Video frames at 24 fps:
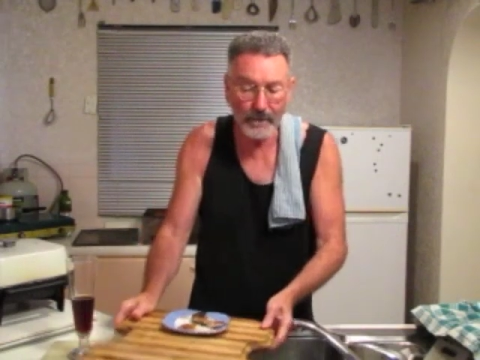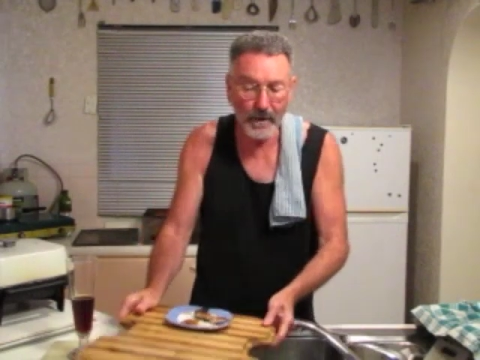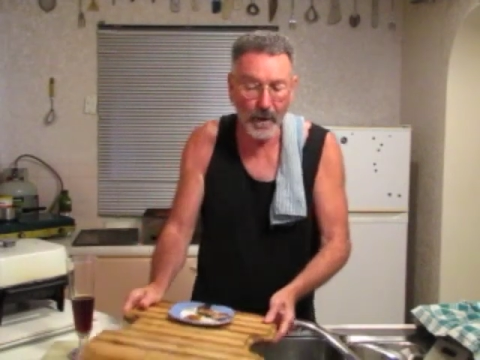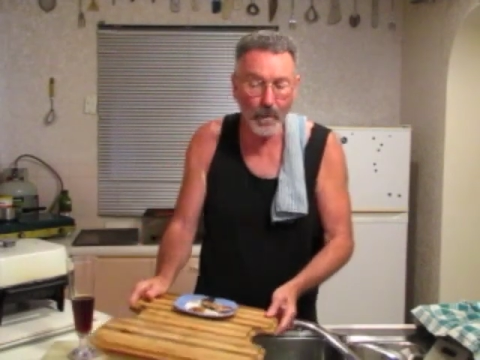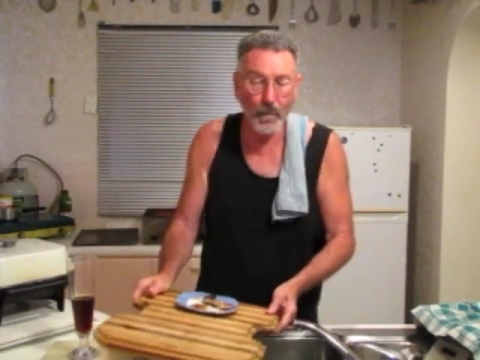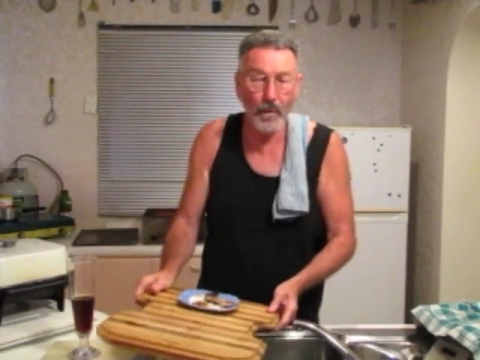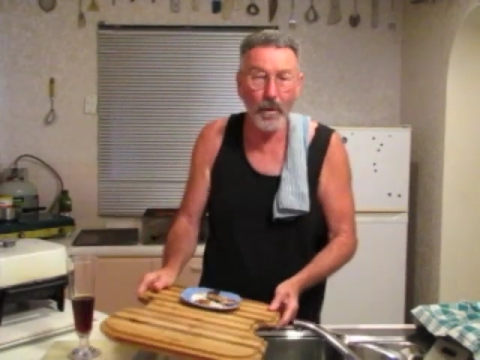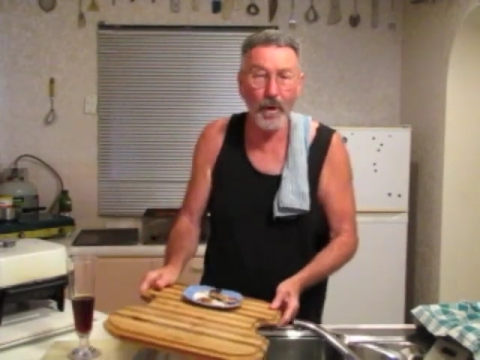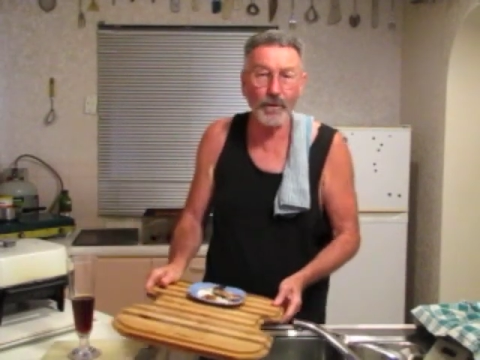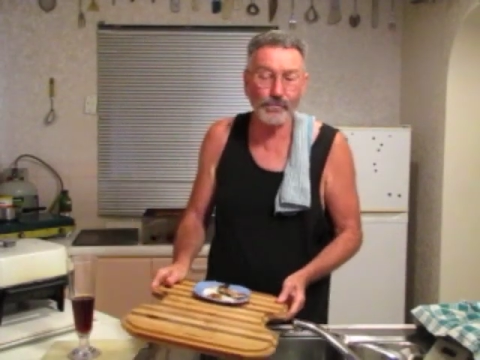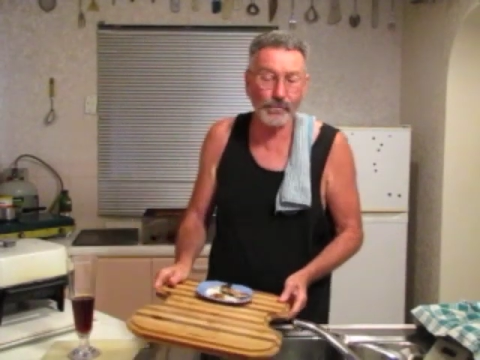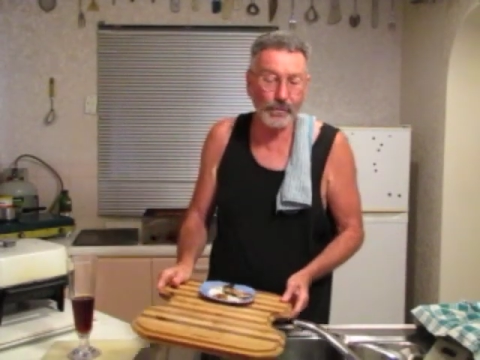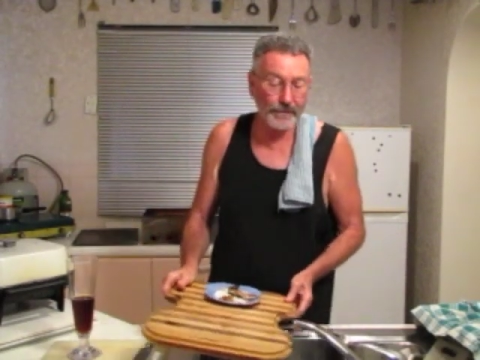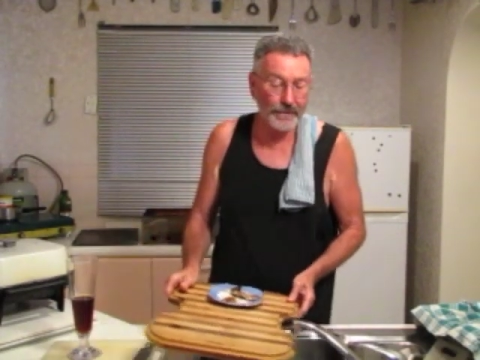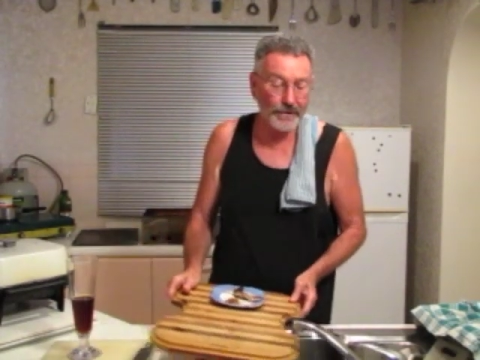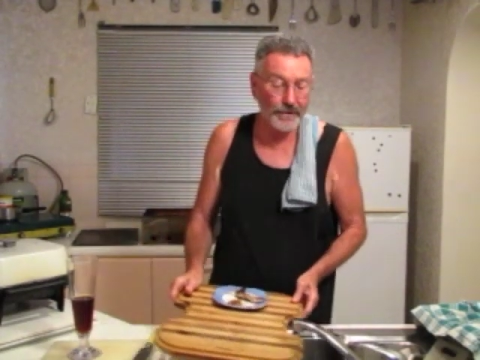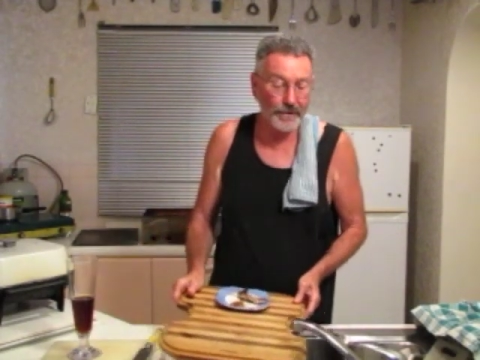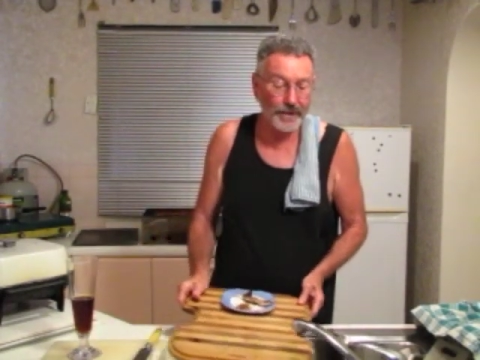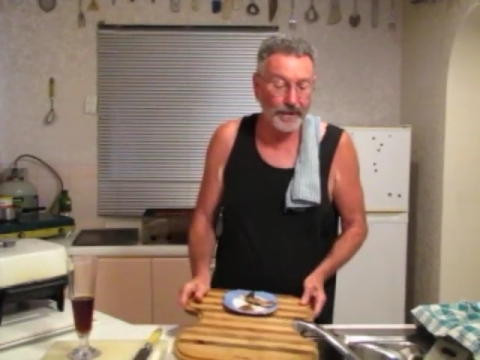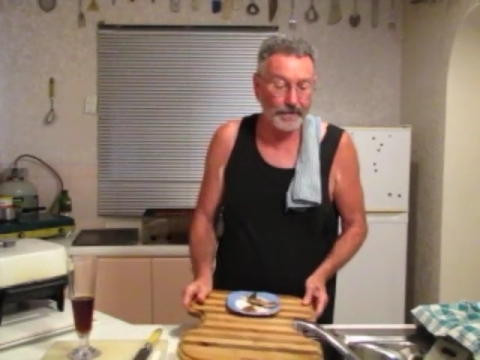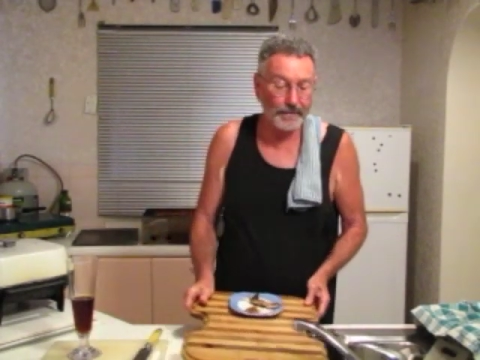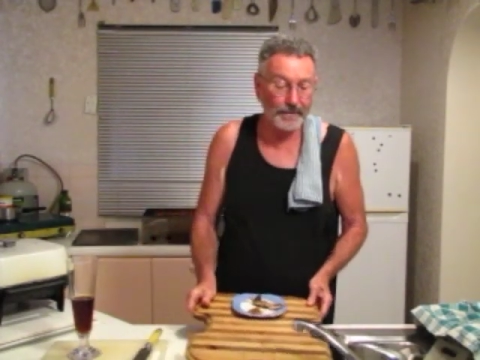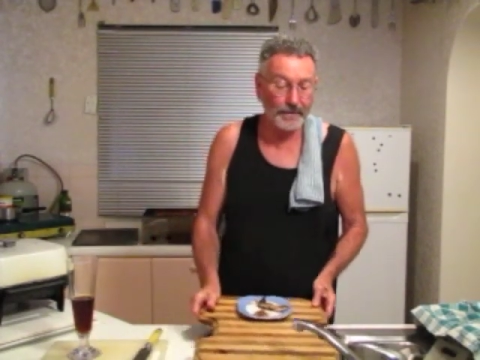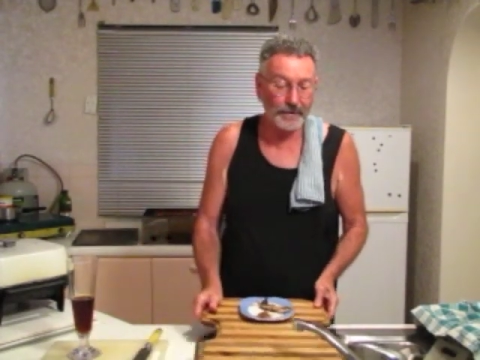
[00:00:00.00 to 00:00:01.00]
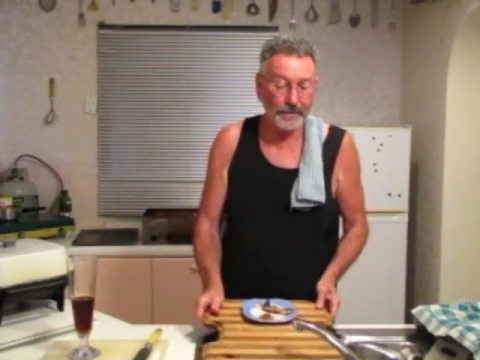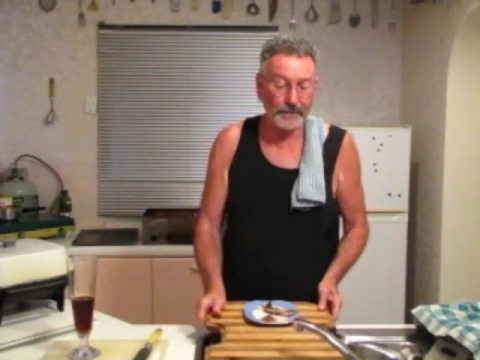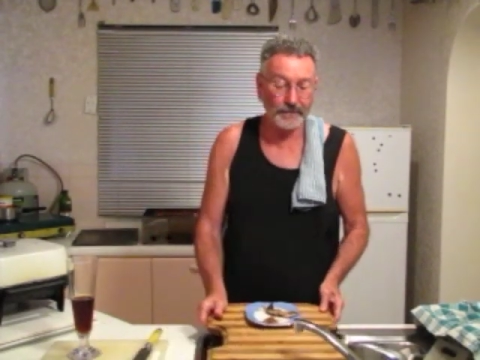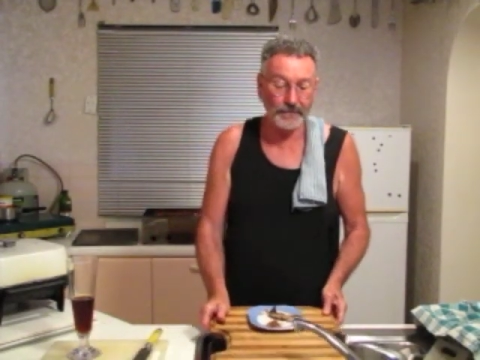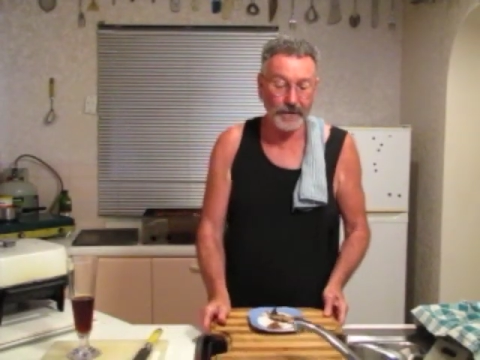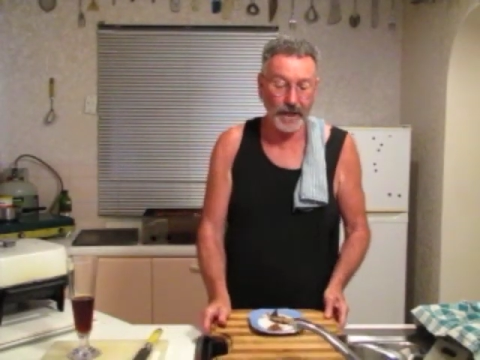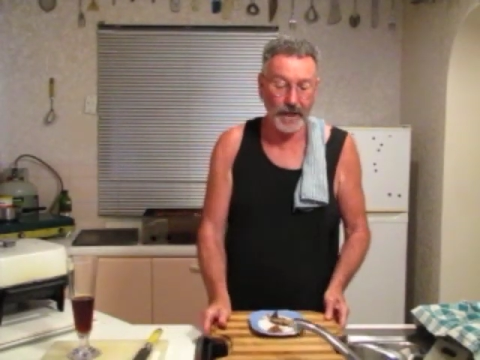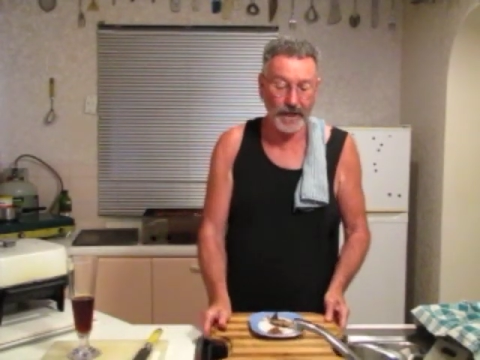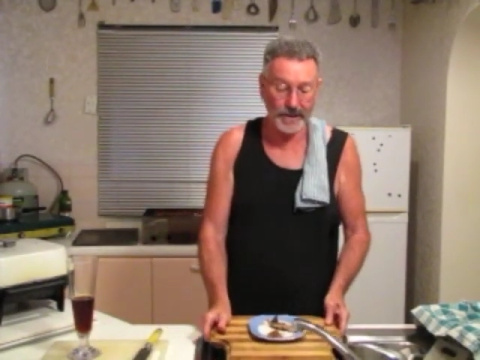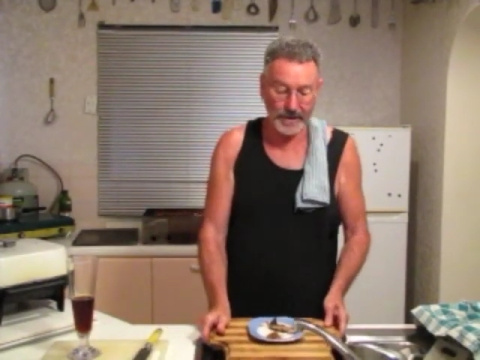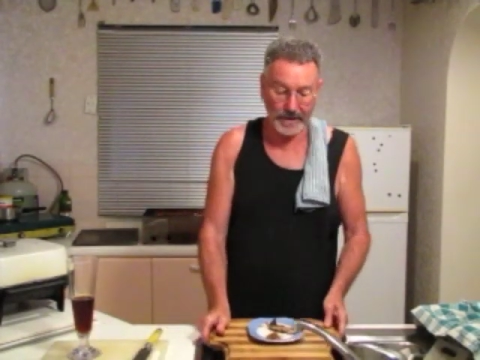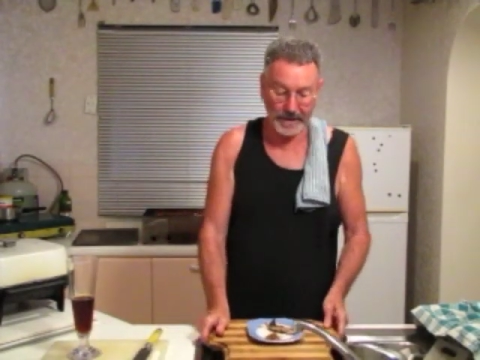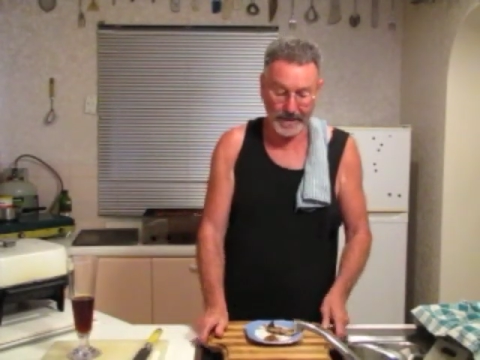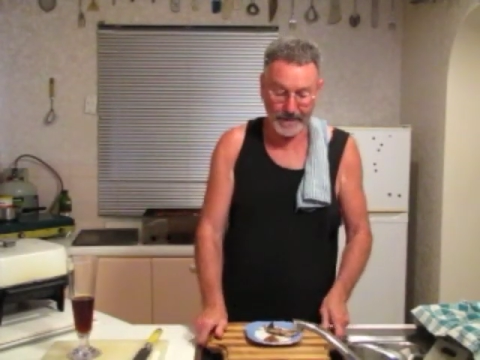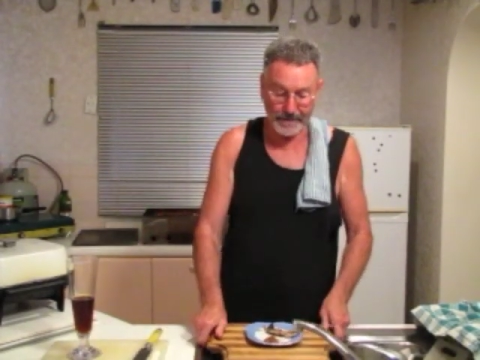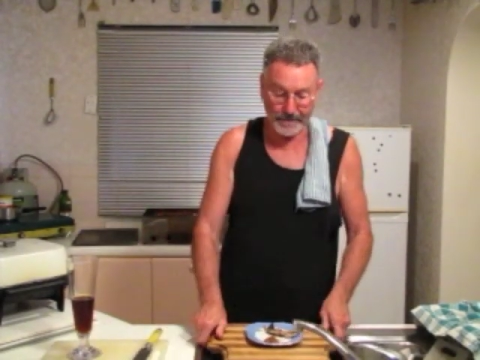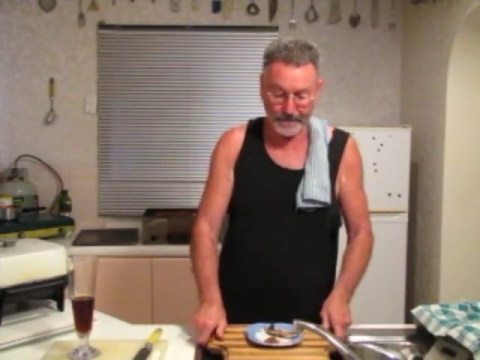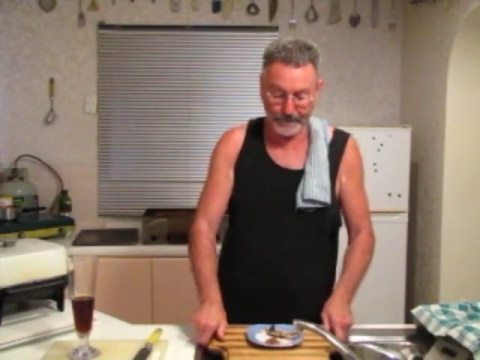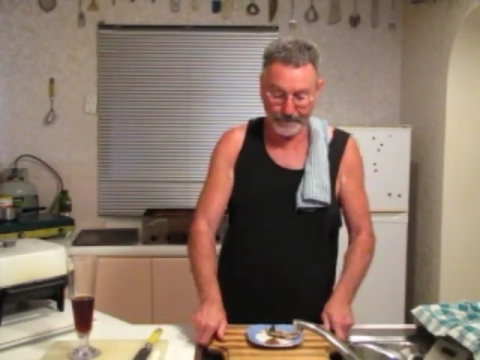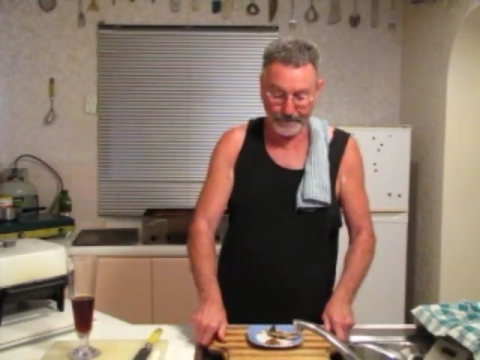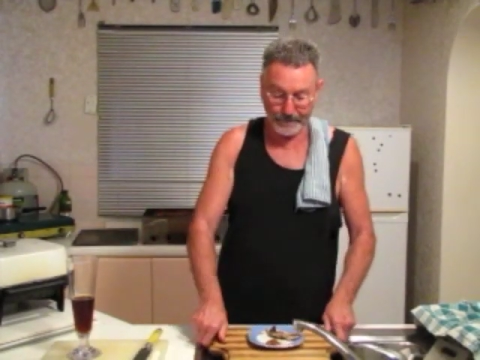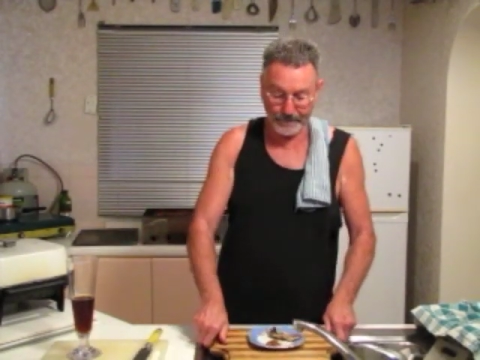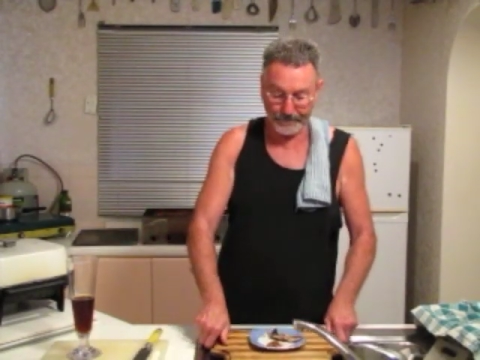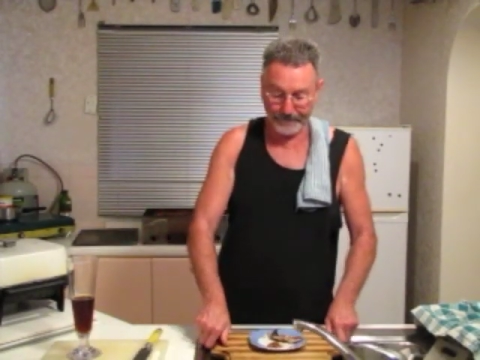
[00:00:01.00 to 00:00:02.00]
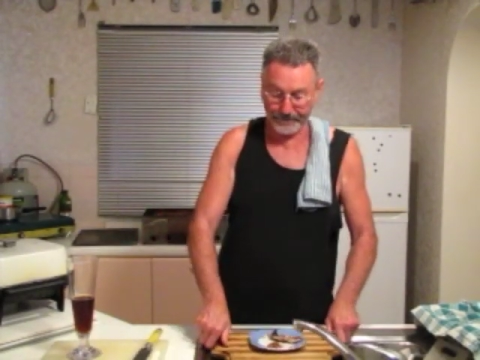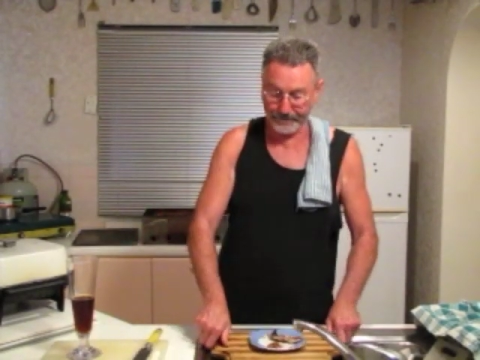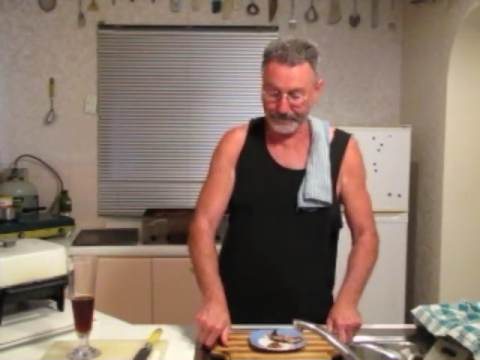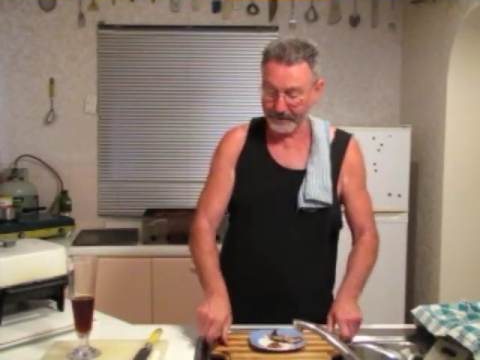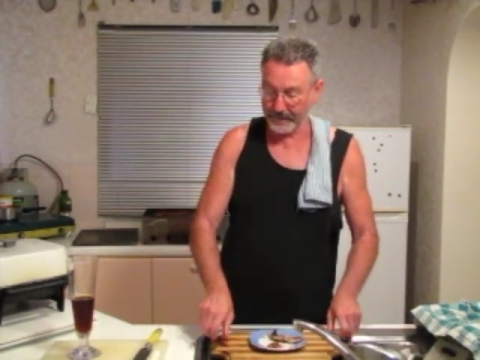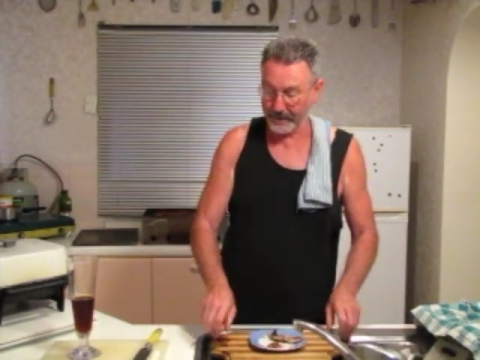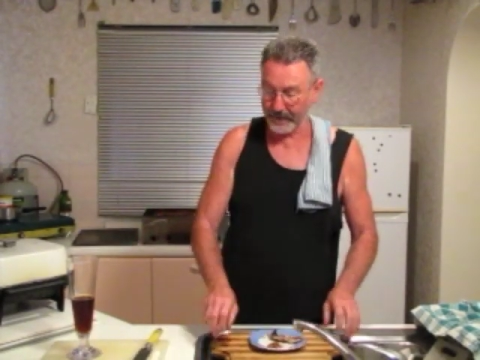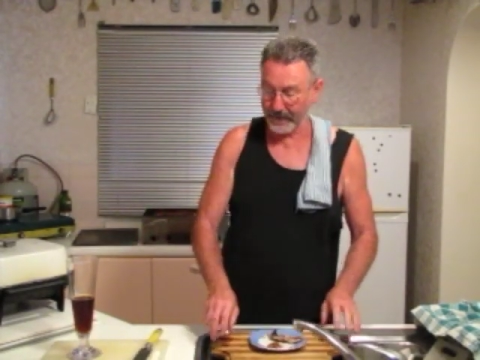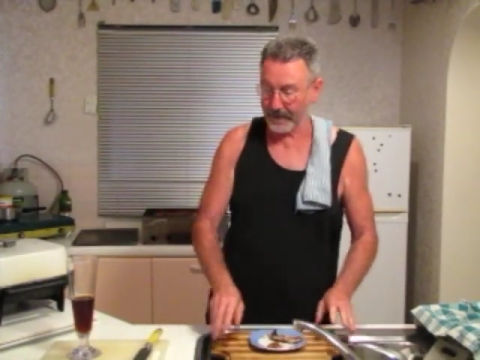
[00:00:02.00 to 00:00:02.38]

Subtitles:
While we're on the subject of tasty, I